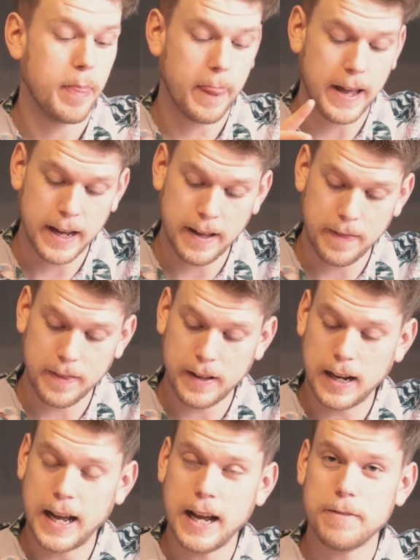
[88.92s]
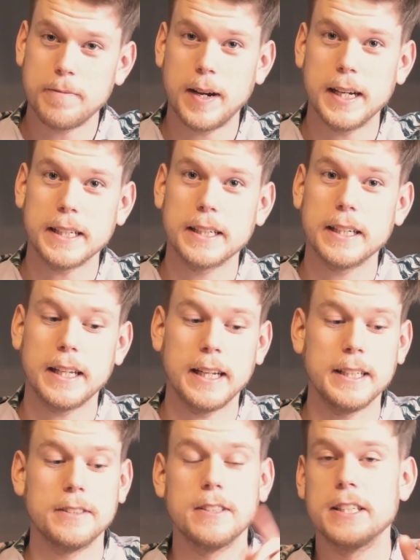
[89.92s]
and the lav mic
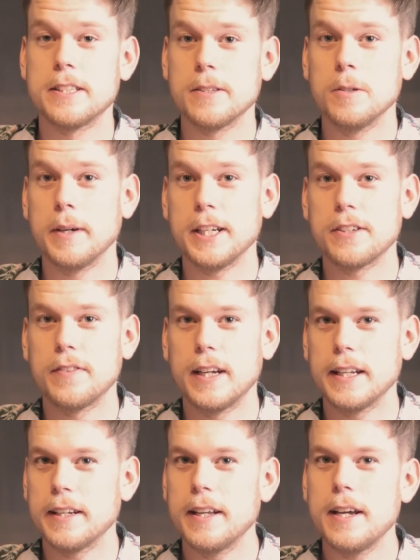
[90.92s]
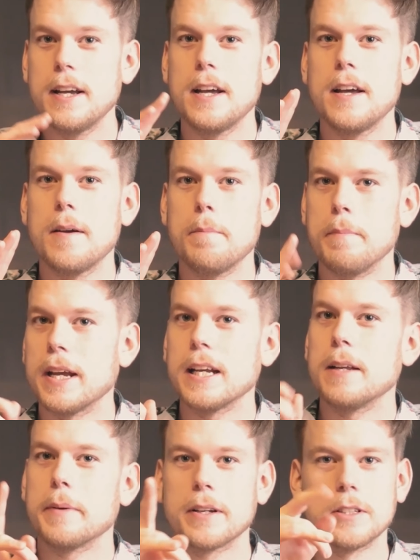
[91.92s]
into the Zoom H1,
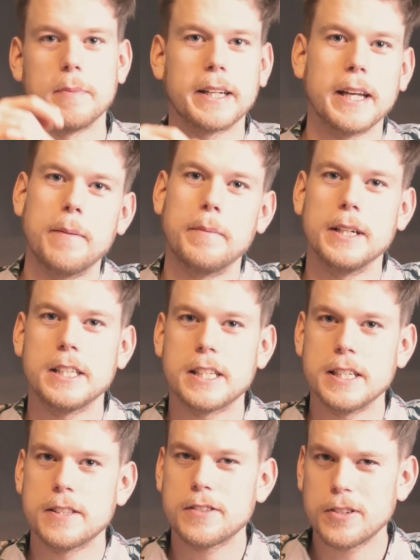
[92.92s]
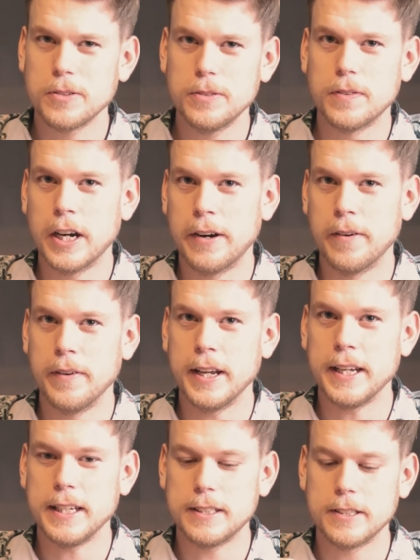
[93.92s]
mainly because my camera is just too far
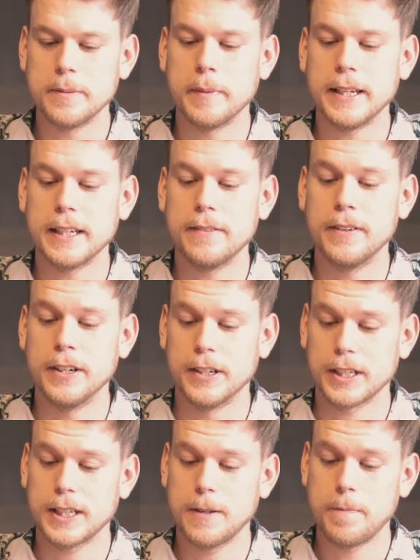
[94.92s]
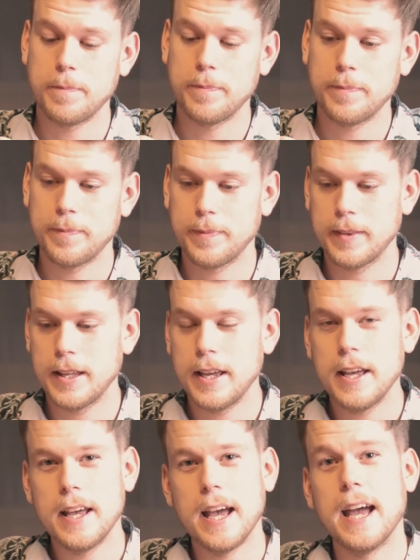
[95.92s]
away to make it work.
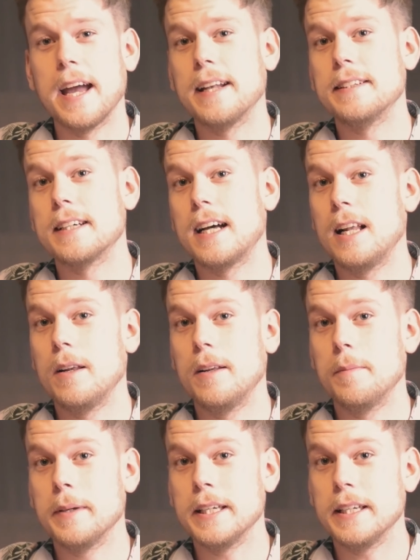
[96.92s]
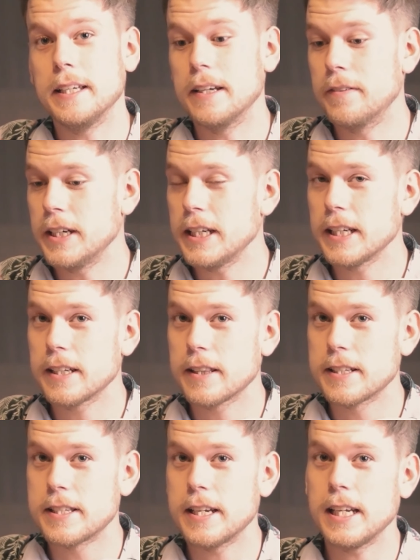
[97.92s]
And I'll be reading
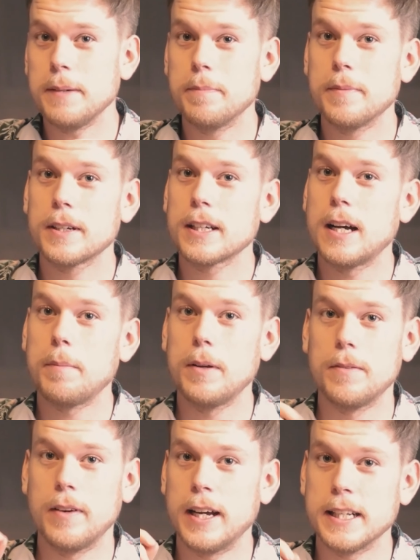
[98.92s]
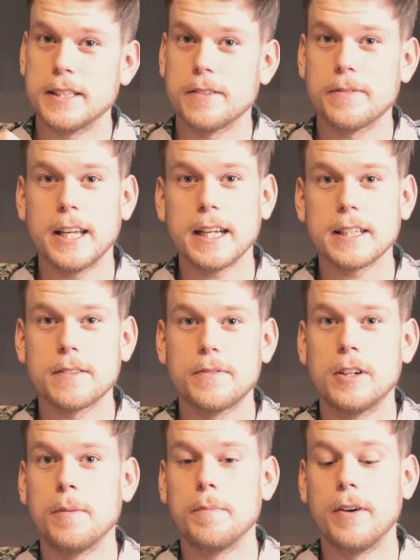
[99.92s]
the same couple of lines of text
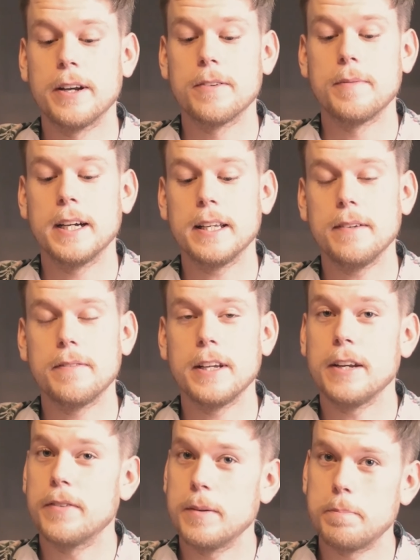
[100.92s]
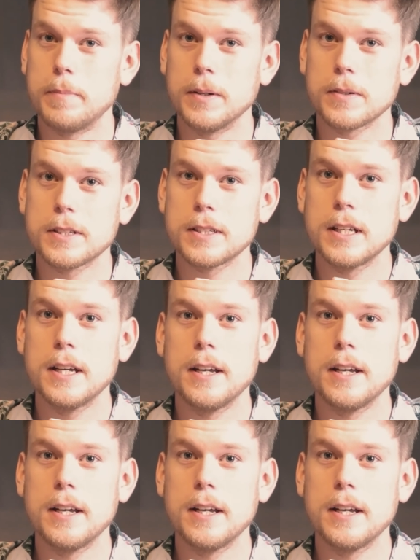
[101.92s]
from one of my favorite books.